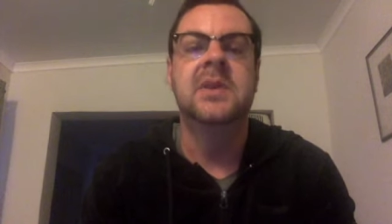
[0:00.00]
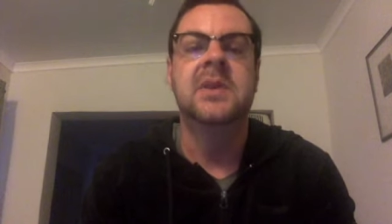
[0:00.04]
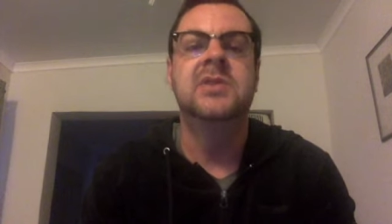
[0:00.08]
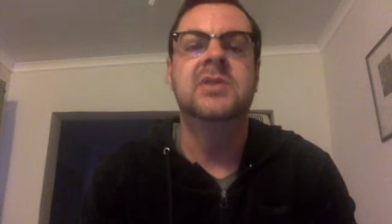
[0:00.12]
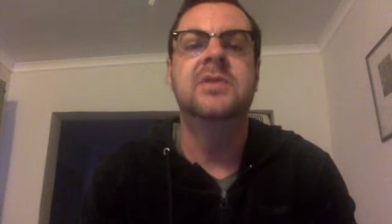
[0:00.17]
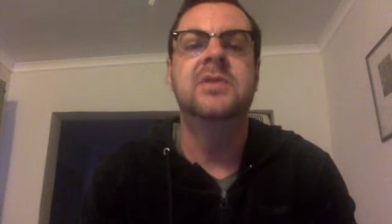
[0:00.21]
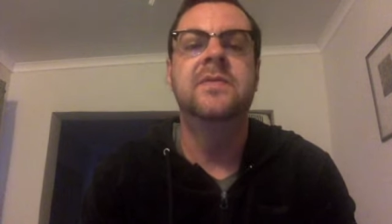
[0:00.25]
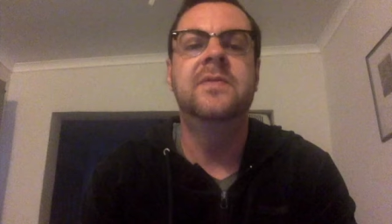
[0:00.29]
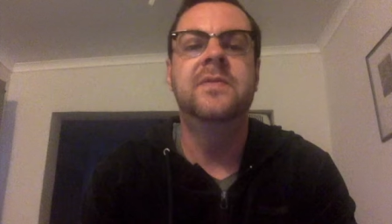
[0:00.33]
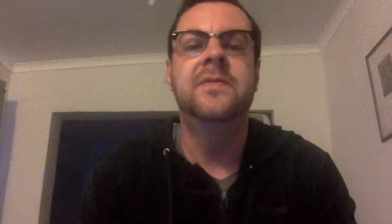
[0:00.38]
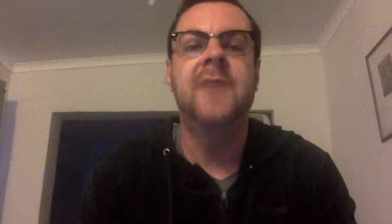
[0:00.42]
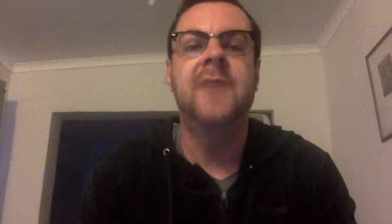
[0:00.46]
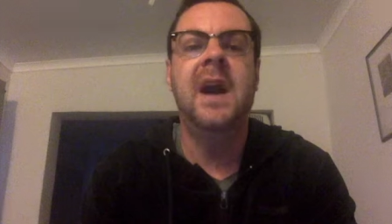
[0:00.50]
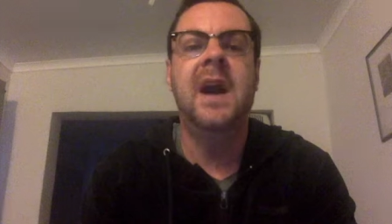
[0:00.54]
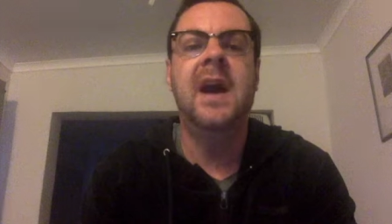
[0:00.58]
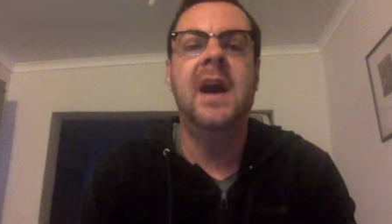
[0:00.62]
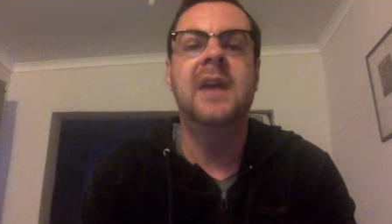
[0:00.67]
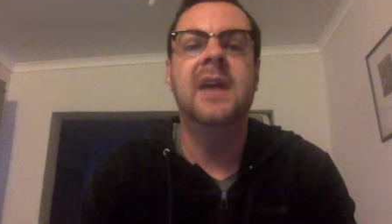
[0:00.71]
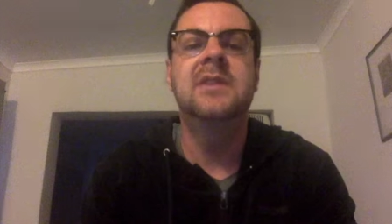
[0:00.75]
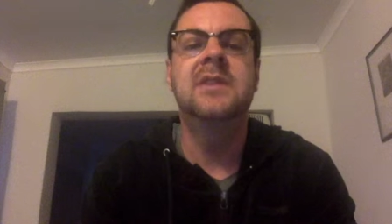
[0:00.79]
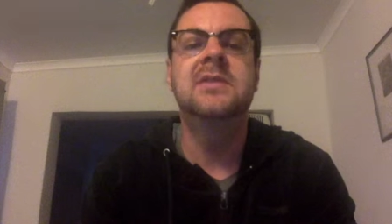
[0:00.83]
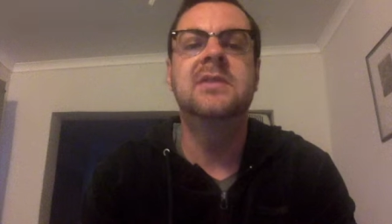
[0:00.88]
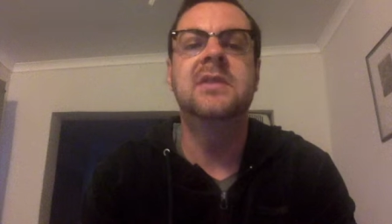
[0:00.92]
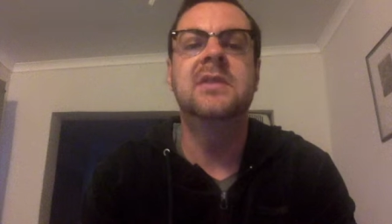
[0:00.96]
to
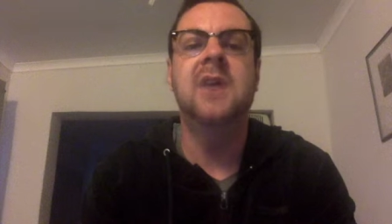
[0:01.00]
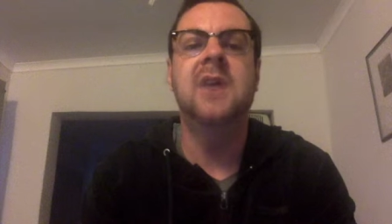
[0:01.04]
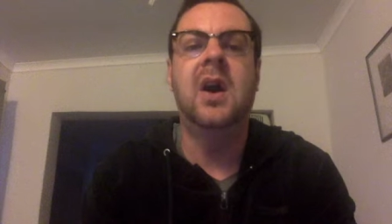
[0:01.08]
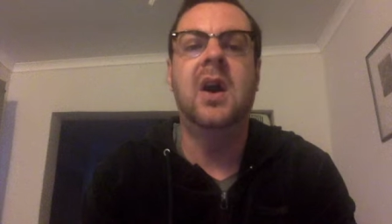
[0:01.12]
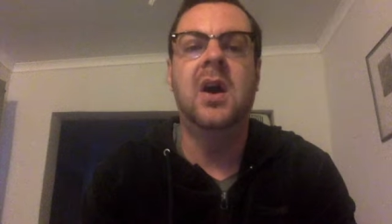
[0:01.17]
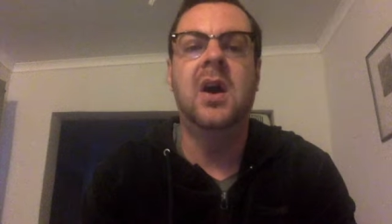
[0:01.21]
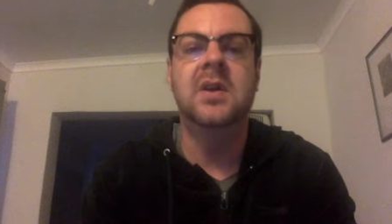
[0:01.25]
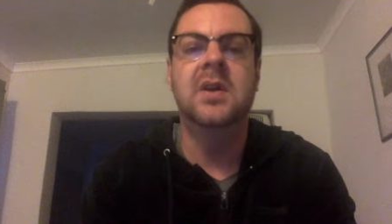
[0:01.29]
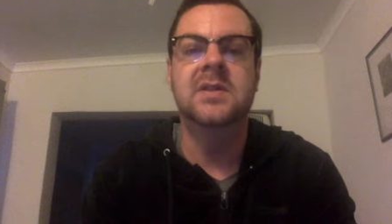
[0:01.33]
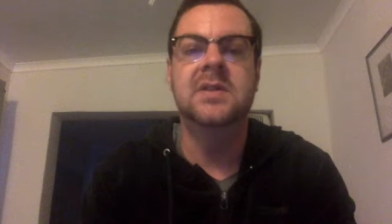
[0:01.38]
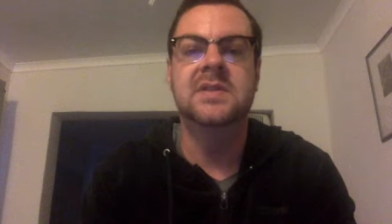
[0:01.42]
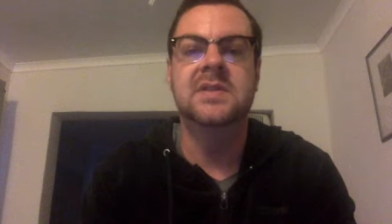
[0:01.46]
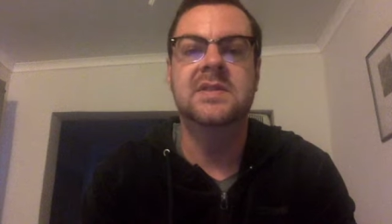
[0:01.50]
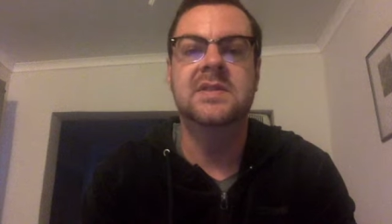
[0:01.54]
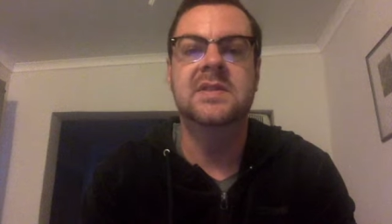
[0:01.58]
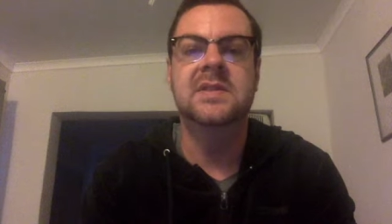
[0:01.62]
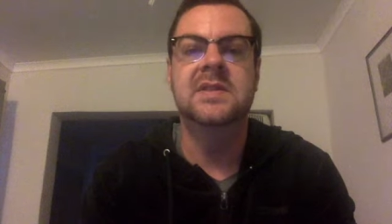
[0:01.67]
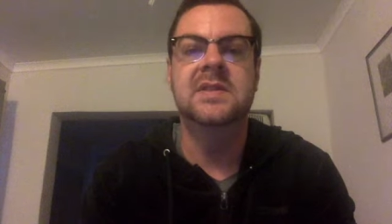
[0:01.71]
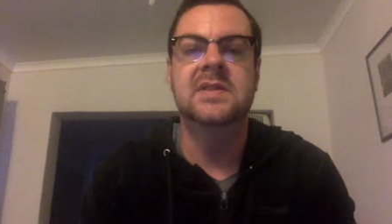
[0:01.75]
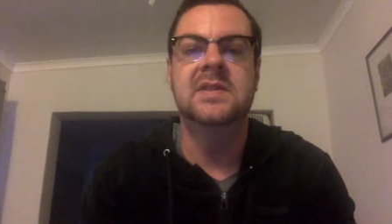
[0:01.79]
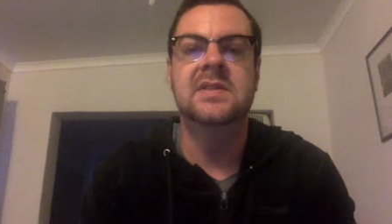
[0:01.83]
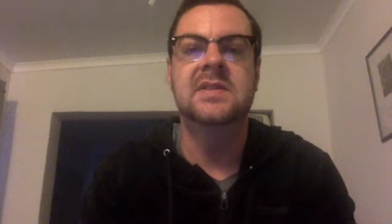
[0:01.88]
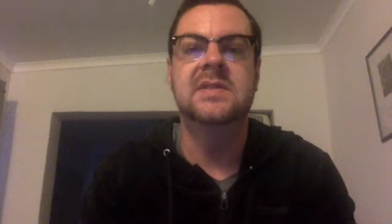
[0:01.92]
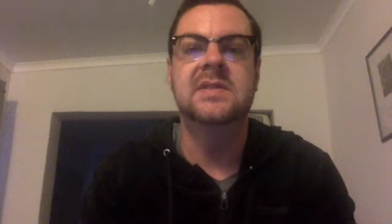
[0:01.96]
find the
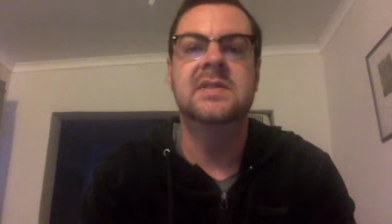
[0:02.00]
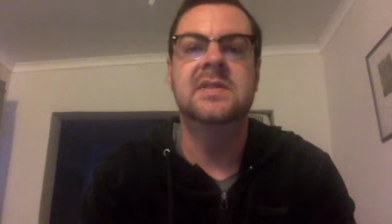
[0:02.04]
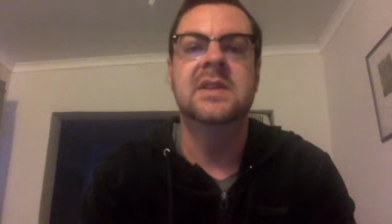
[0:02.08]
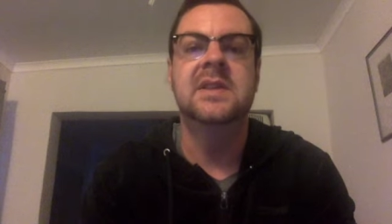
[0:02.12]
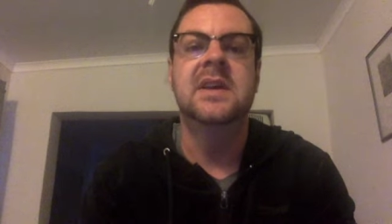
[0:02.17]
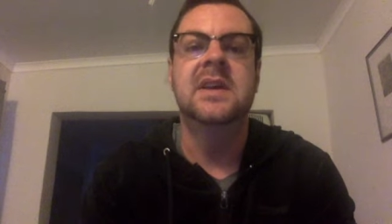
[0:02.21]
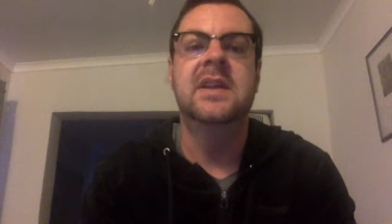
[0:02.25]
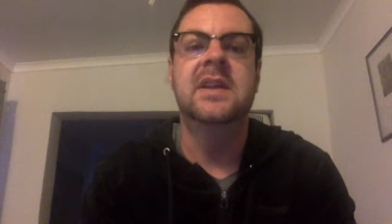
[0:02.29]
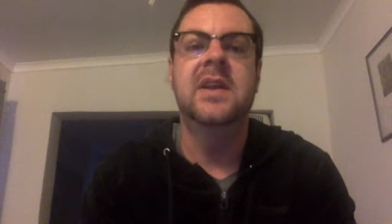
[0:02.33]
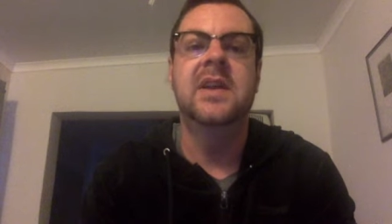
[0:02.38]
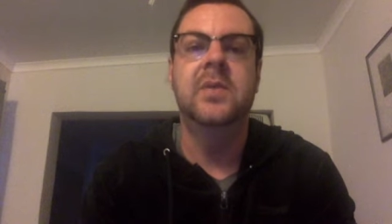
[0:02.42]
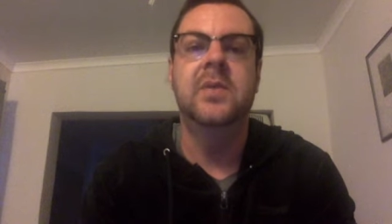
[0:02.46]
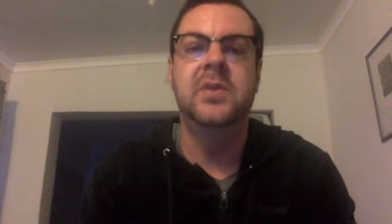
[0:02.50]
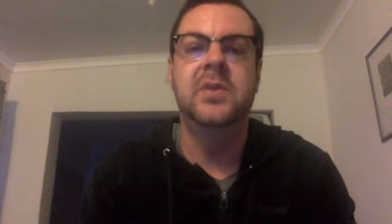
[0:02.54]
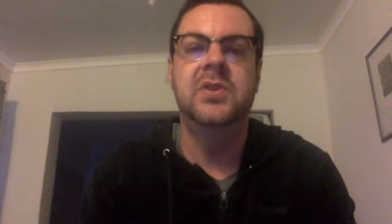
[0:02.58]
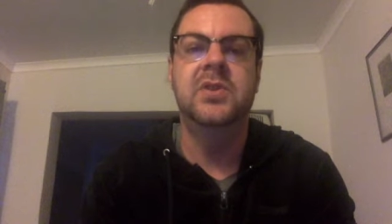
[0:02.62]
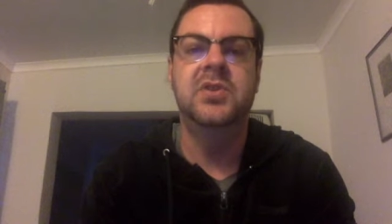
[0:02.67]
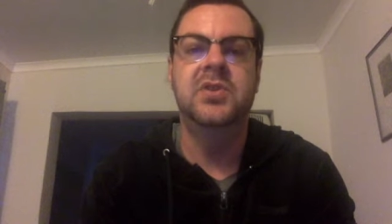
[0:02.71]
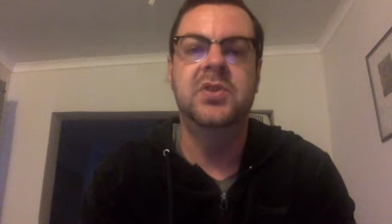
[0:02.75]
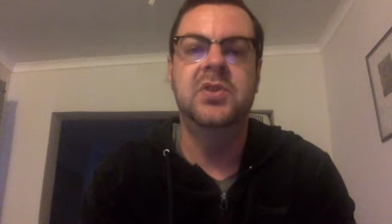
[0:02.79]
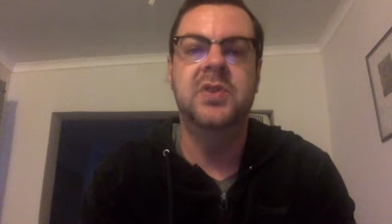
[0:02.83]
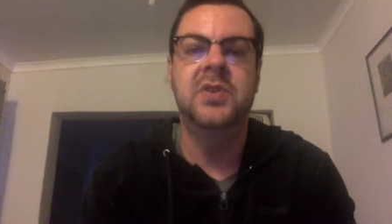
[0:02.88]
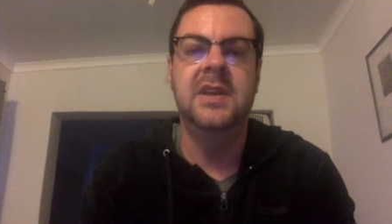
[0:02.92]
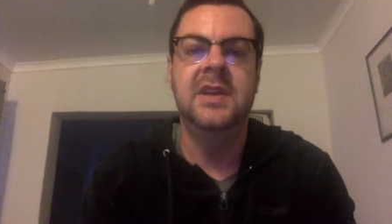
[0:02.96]
answers that we
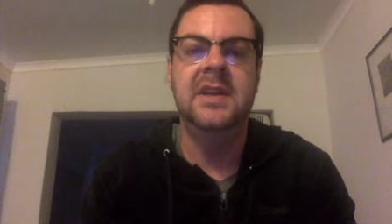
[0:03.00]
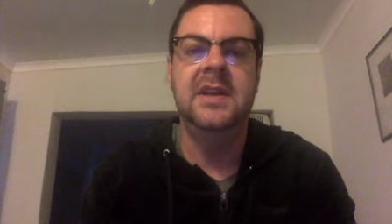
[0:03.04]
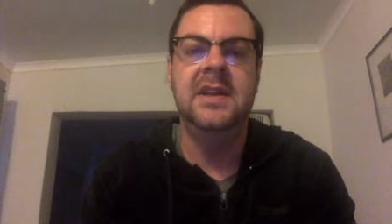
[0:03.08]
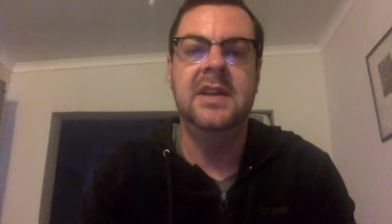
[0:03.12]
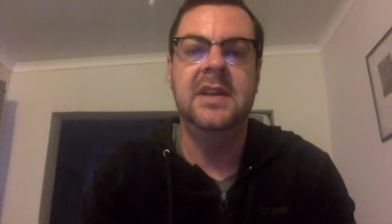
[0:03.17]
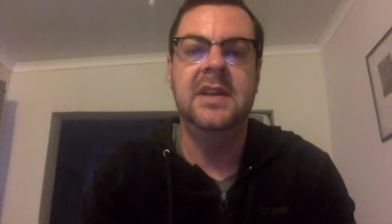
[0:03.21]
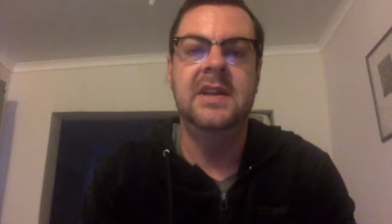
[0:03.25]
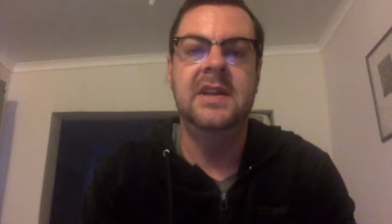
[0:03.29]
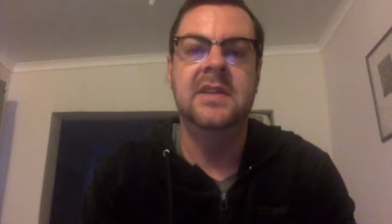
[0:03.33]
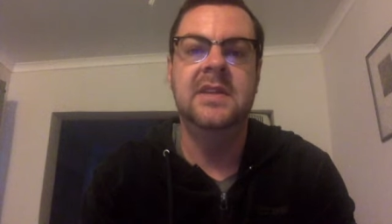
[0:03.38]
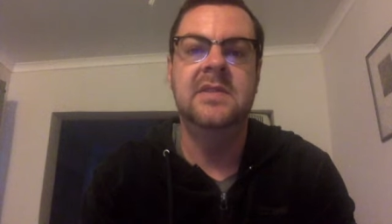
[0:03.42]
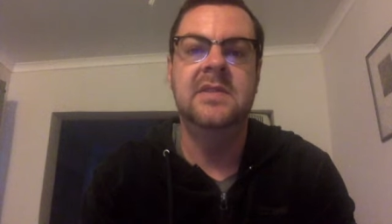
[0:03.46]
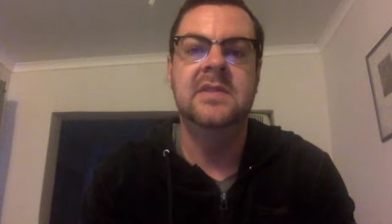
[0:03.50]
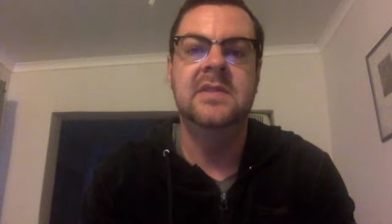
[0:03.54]
truly need.